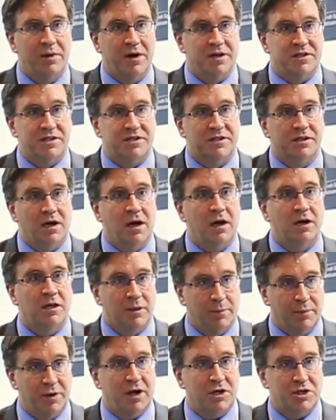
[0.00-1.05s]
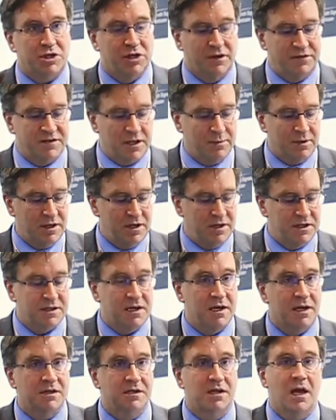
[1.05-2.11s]
us in the production of some of these
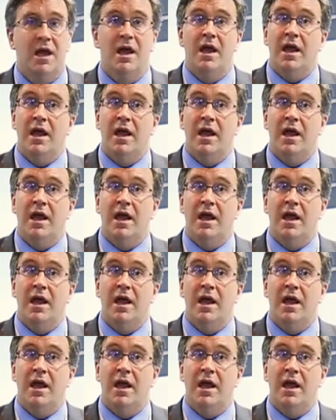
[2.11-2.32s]
things.